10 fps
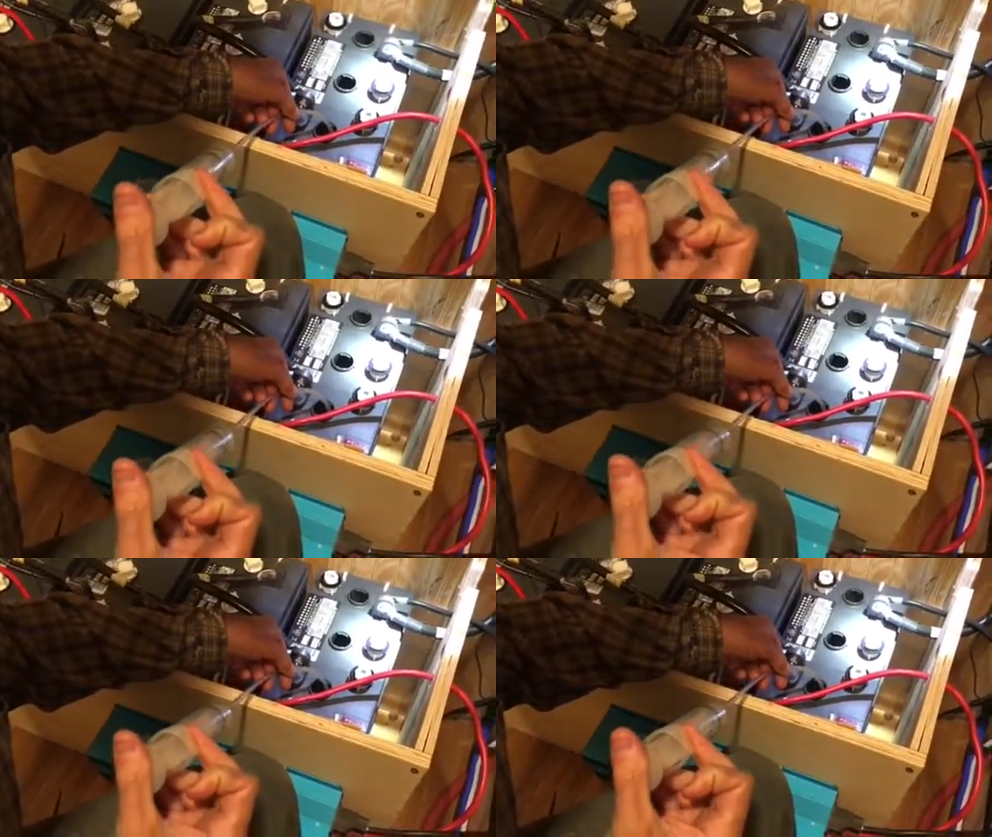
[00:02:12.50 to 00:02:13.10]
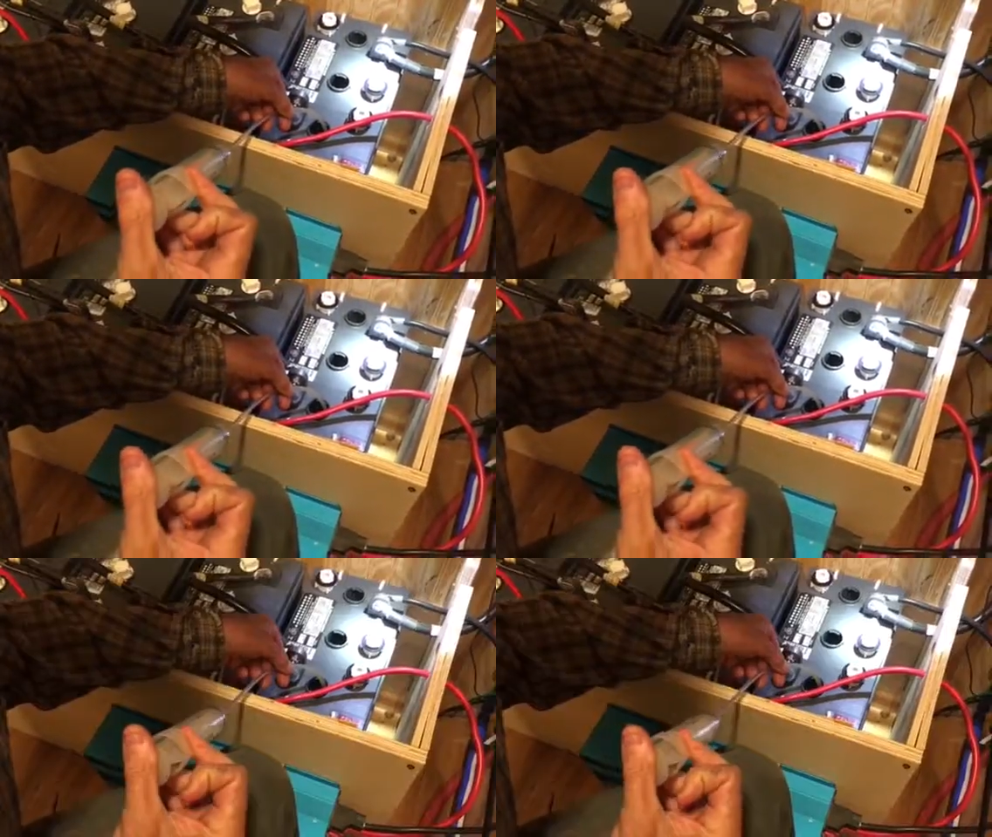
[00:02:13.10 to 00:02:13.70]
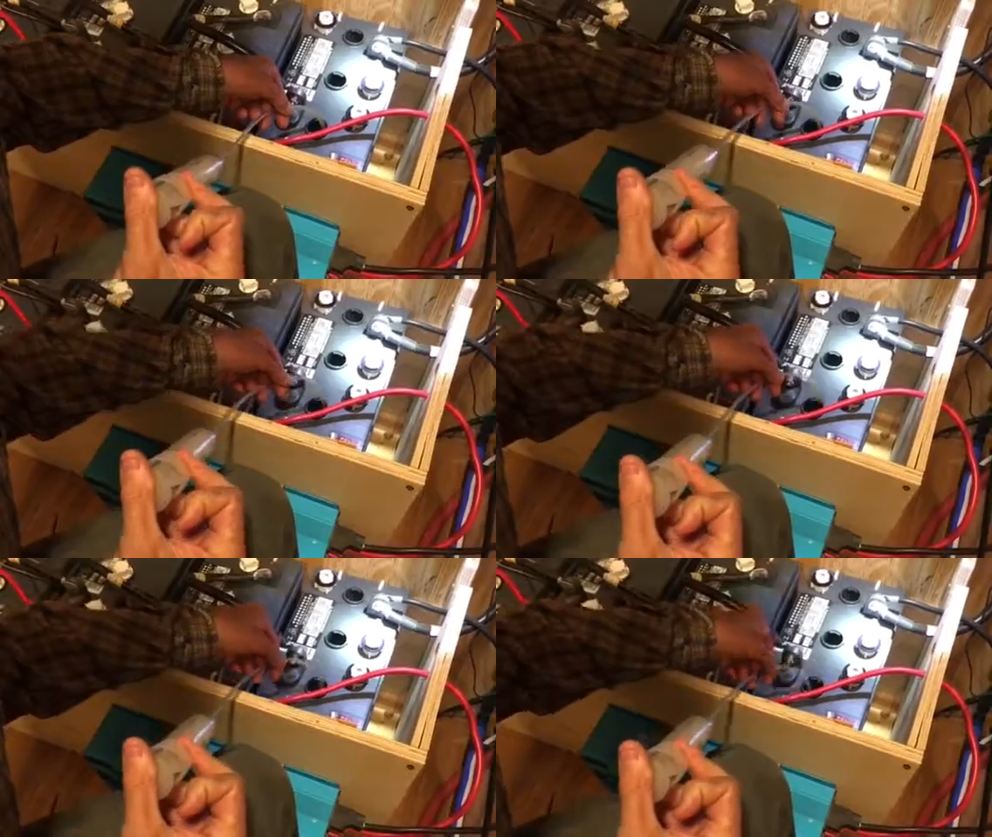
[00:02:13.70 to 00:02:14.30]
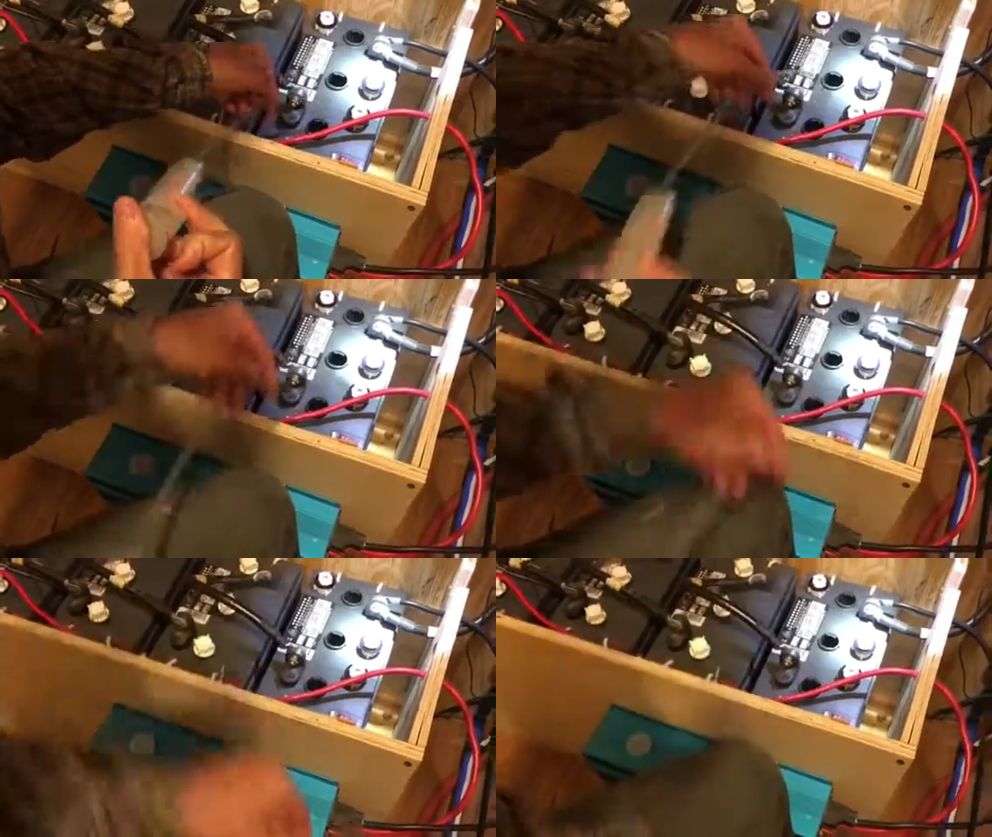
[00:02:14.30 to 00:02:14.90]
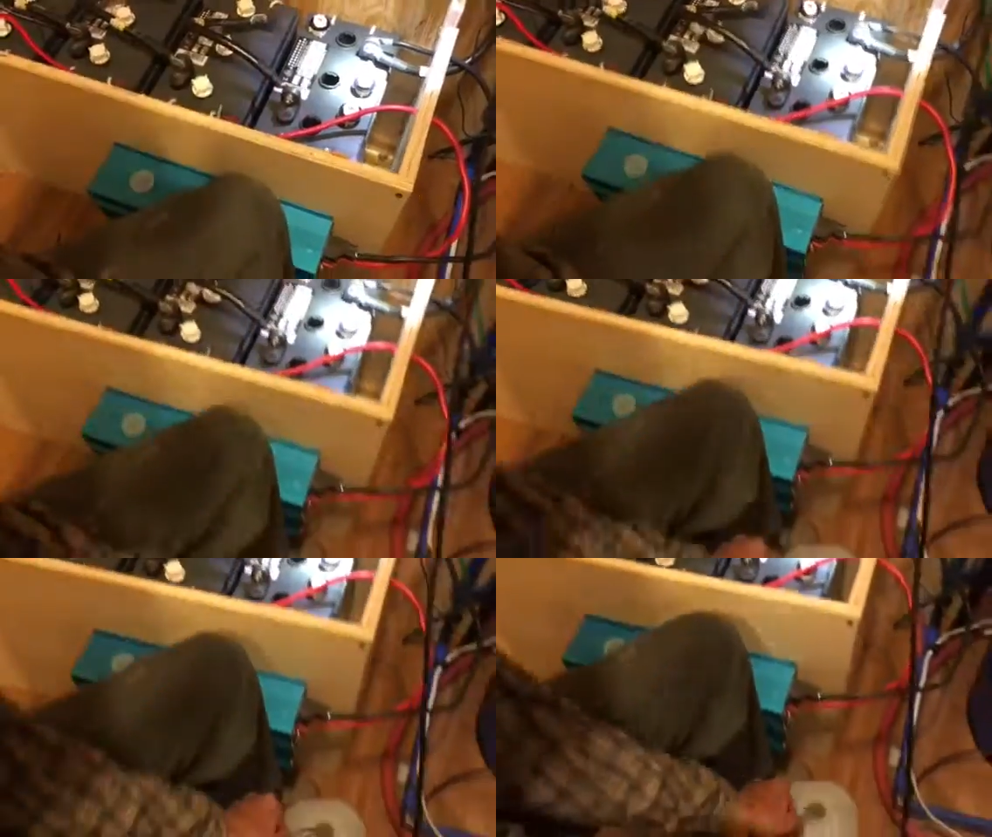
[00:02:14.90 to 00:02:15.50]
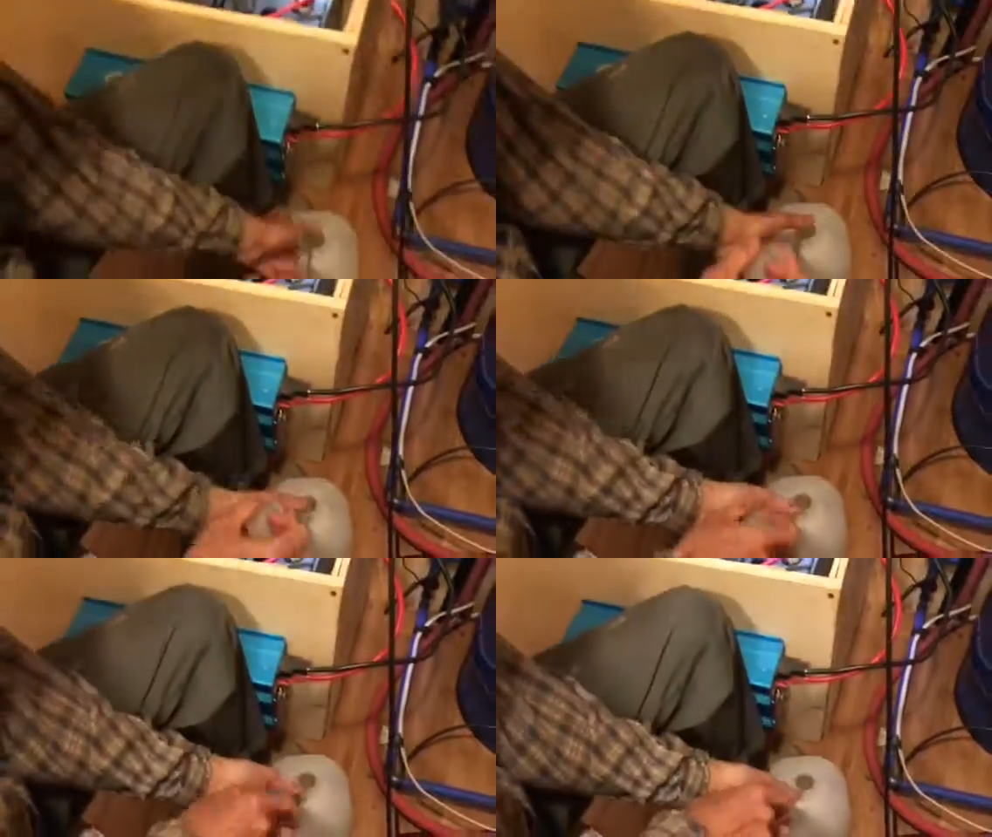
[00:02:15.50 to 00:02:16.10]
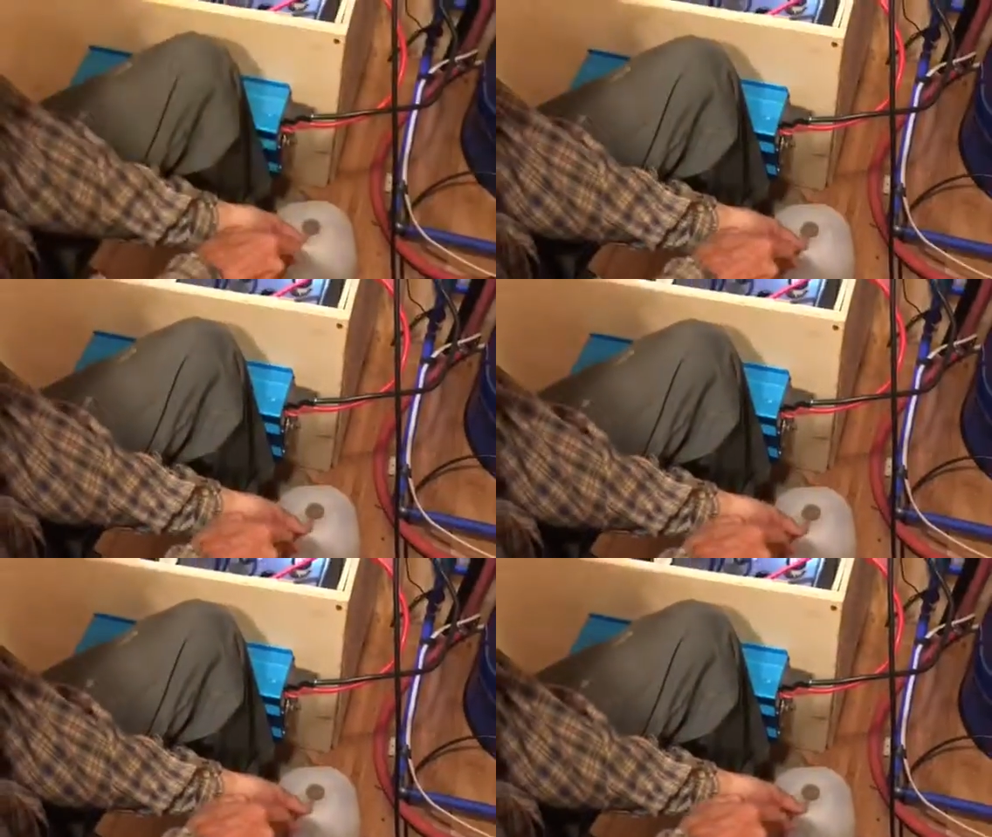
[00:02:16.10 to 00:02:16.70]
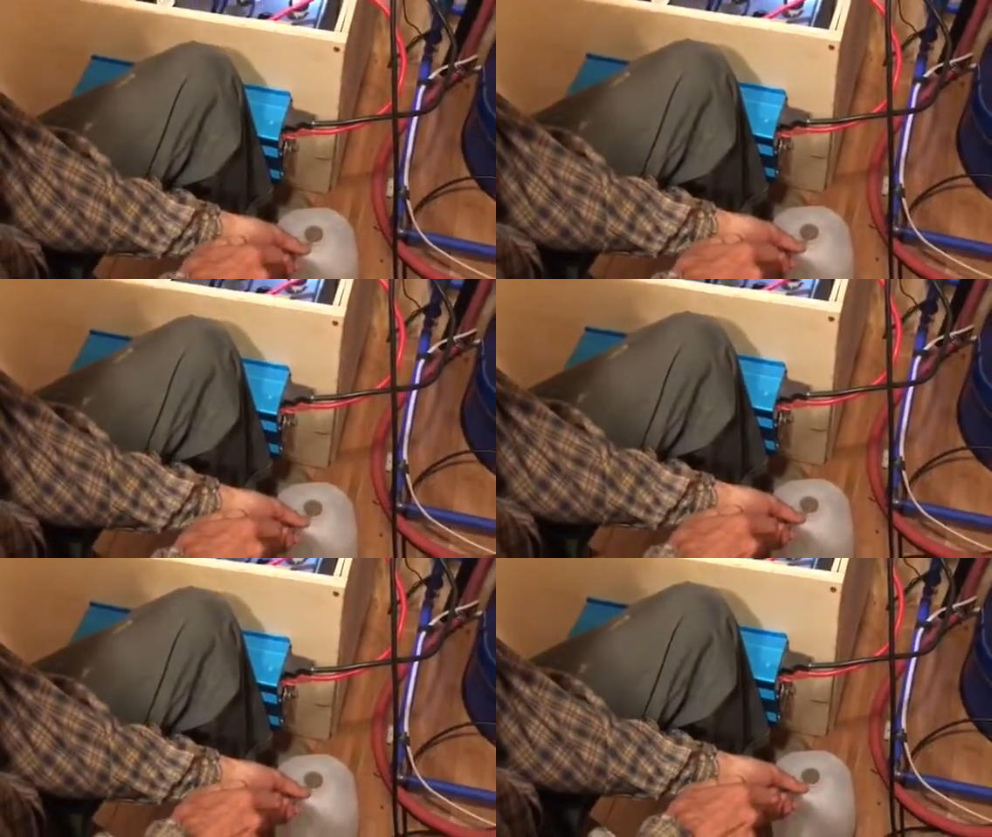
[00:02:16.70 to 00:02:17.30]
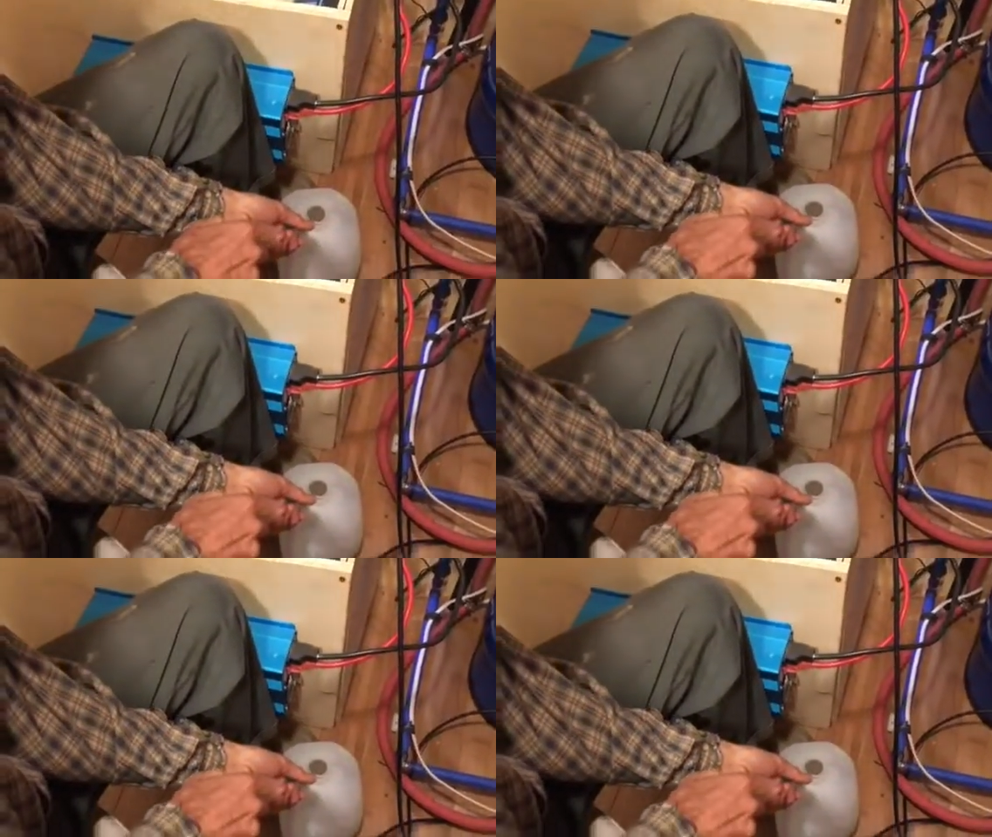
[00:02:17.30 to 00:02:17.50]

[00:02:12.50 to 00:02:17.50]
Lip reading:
[unreadable: no face in view]